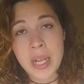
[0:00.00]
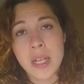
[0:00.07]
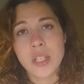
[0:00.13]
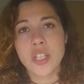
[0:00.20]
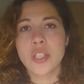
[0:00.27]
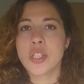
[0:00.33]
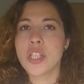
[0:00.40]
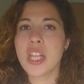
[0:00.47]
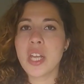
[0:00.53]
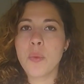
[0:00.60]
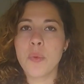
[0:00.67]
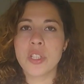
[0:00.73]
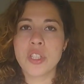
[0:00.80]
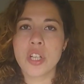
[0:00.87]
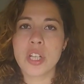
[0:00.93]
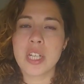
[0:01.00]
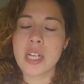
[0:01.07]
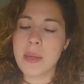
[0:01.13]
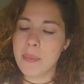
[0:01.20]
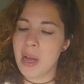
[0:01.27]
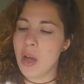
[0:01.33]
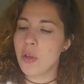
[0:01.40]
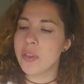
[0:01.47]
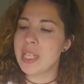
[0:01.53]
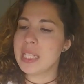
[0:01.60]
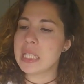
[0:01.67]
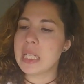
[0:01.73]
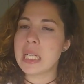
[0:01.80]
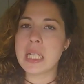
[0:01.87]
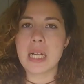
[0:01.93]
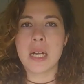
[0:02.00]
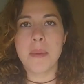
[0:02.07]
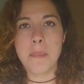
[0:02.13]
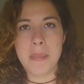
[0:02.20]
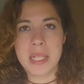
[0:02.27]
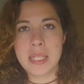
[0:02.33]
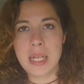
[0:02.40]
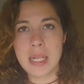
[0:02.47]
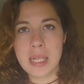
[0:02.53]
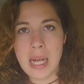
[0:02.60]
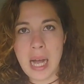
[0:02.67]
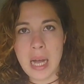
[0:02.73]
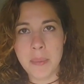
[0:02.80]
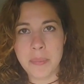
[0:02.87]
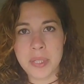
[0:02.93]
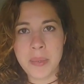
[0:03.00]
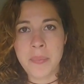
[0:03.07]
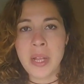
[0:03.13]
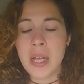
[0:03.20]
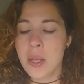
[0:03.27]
So today we're talking about these little metal cups.